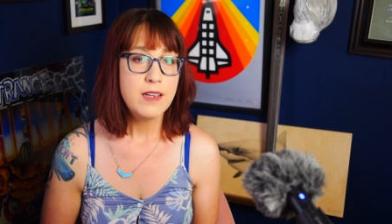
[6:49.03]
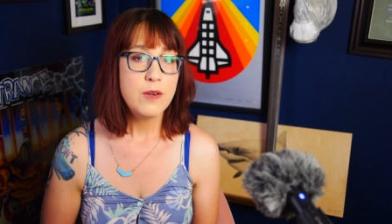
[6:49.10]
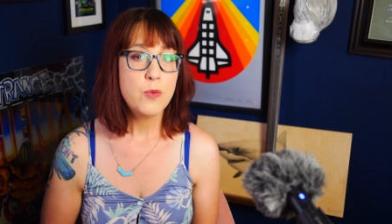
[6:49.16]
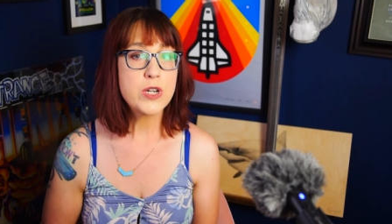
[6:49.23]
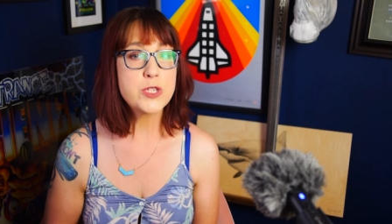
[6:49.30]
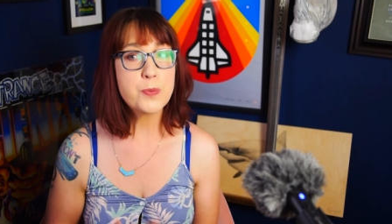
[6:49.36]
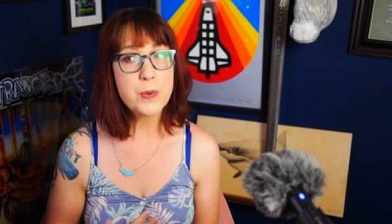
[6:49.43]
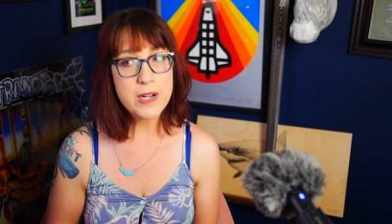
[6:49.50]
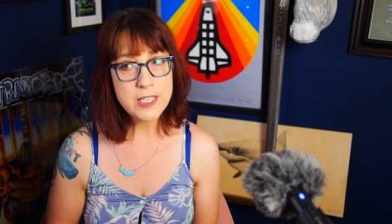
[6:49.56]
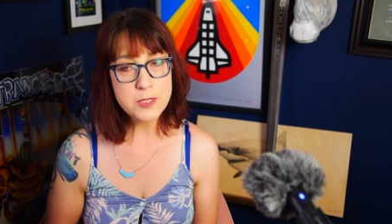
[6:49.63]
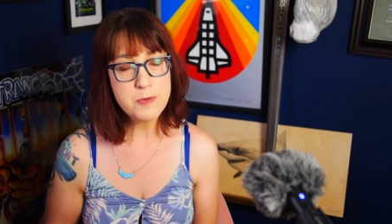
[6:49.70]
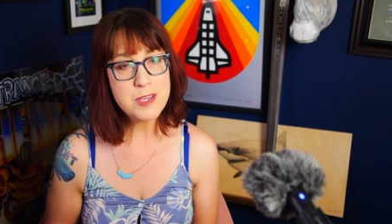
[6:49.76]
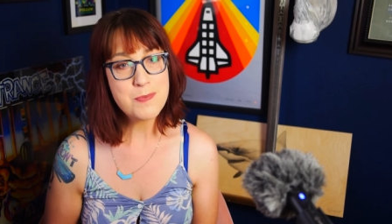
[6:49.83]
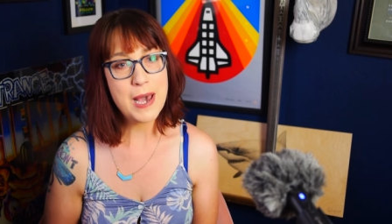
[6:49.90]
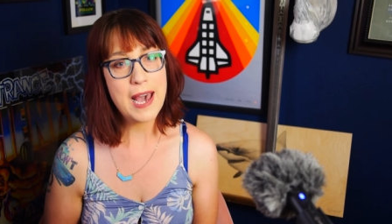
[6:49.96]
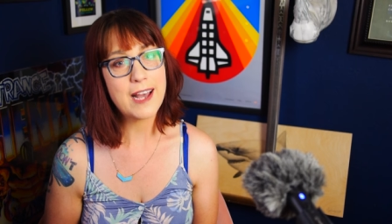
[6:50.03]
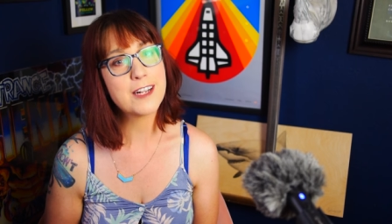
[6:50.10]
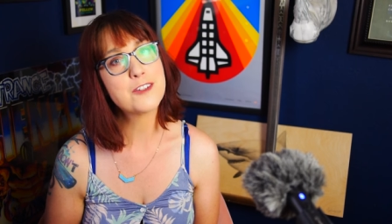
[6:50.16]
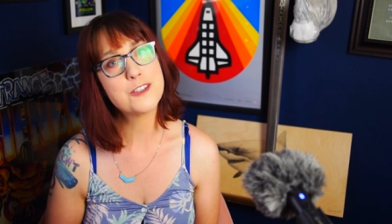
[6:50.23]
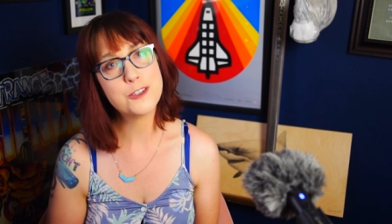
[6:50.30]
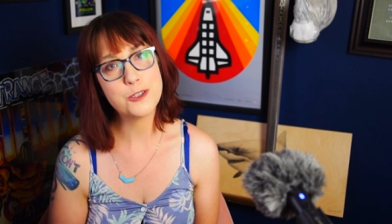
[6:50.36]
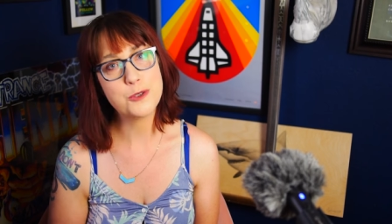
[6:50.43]
Which brings me
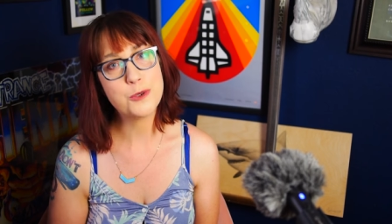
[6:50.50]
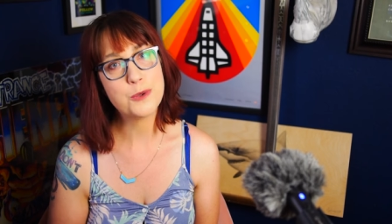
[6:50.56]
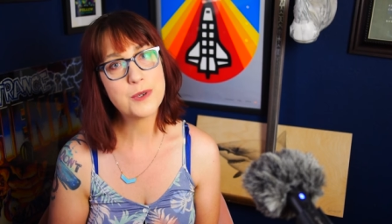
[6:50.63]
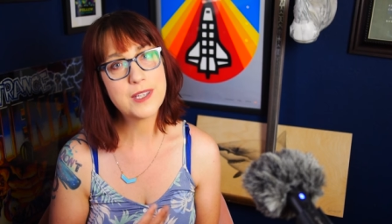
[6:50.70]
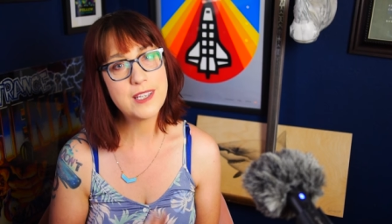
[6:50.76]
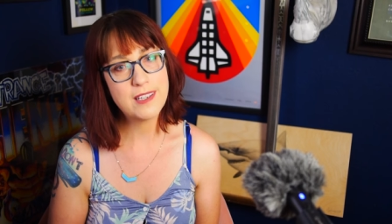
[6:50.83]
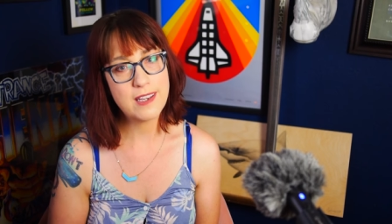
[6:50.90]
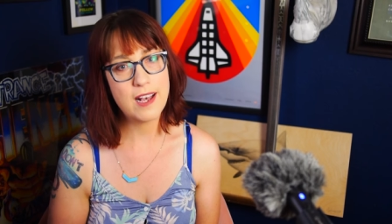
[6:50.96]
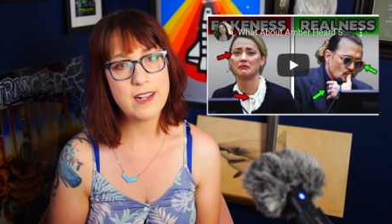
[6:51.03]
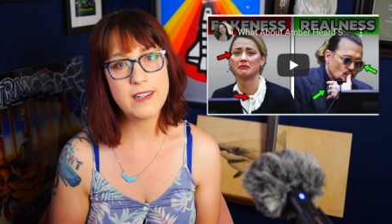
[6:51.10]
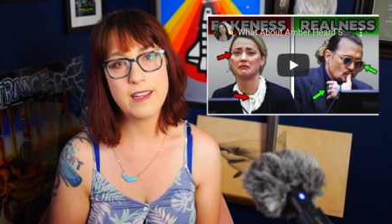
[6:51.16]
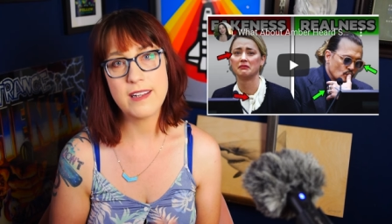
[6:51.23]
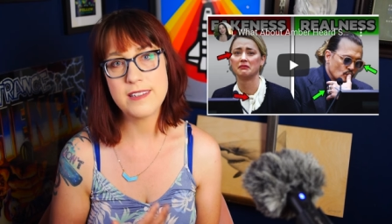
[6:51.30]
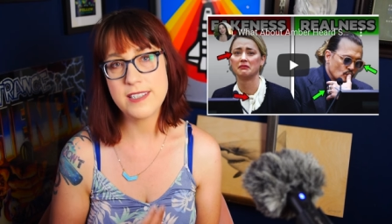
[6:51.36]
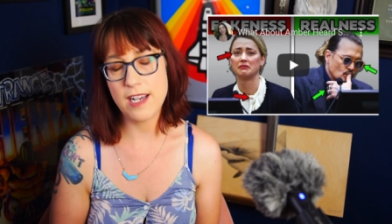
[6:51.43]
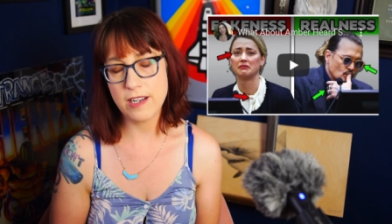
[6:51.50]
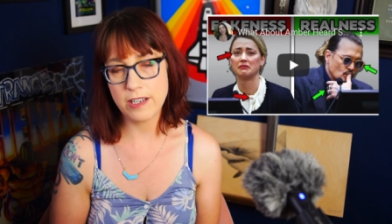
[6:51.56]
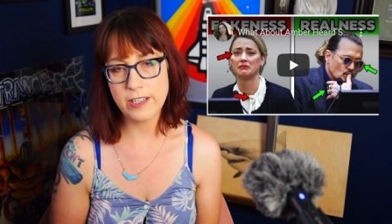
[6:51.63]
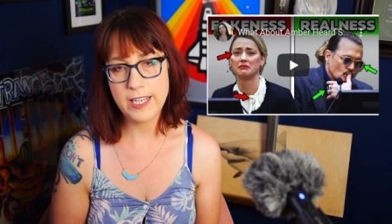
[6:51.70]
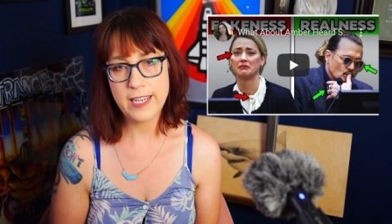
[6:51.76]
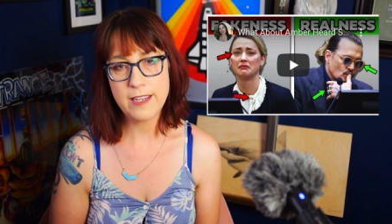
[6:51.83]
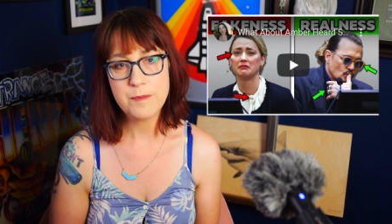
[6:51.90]
back to Kiana
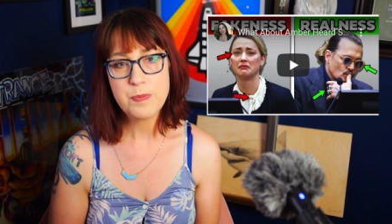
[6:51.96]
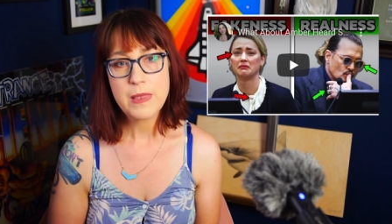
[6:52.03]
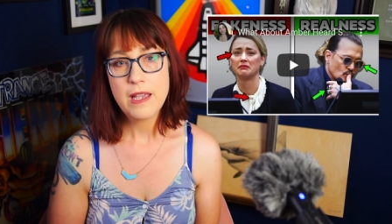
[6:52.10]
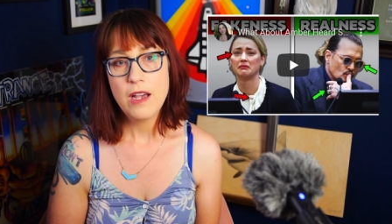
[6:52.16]
Docherty.